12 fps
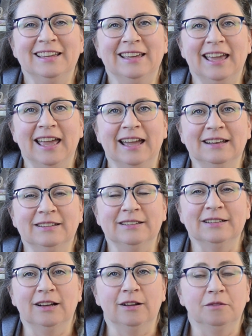
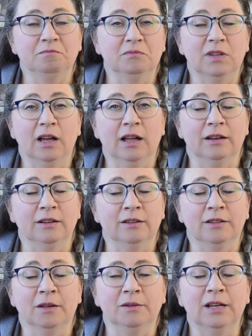and
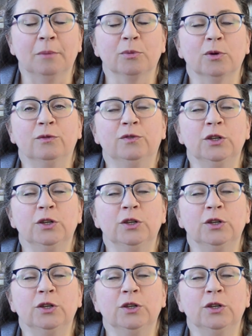the number of